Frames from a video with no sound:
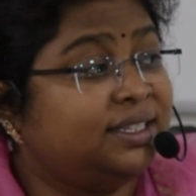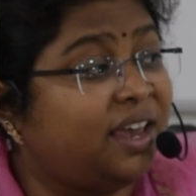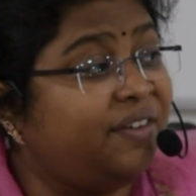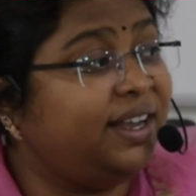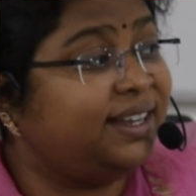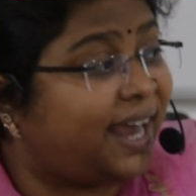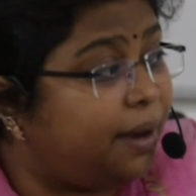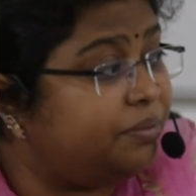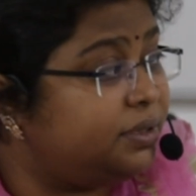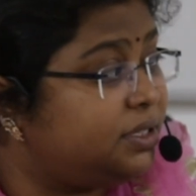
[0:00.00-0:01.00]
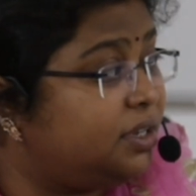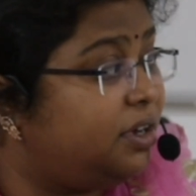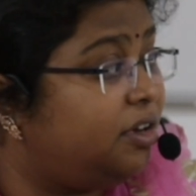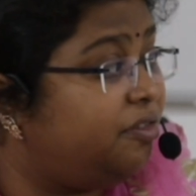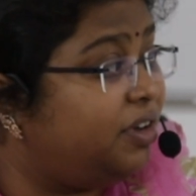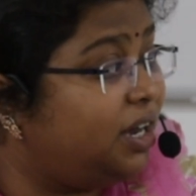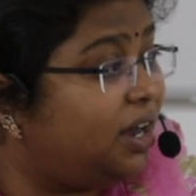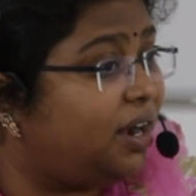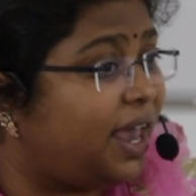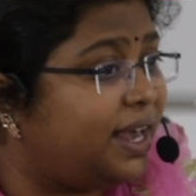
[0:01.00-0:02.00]
7 times
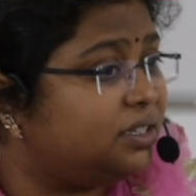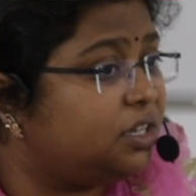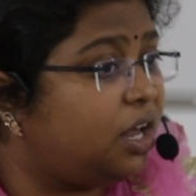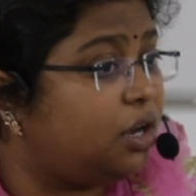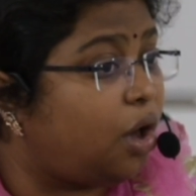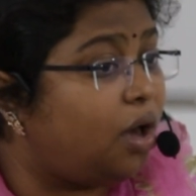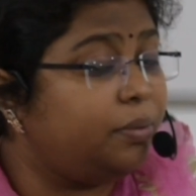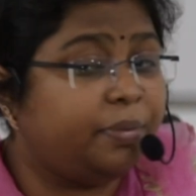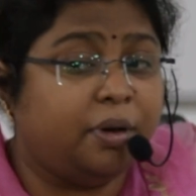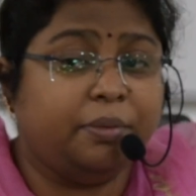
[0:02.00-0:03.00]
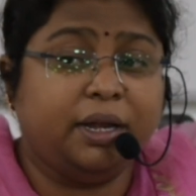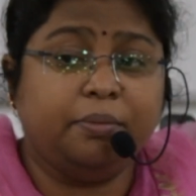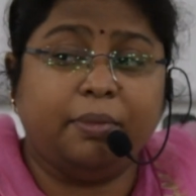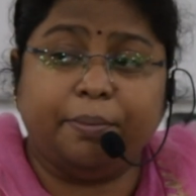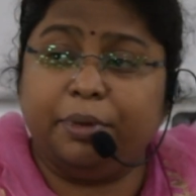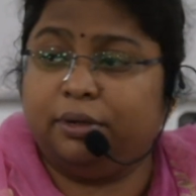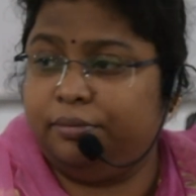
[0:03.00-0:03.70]
worked as non-permanent member.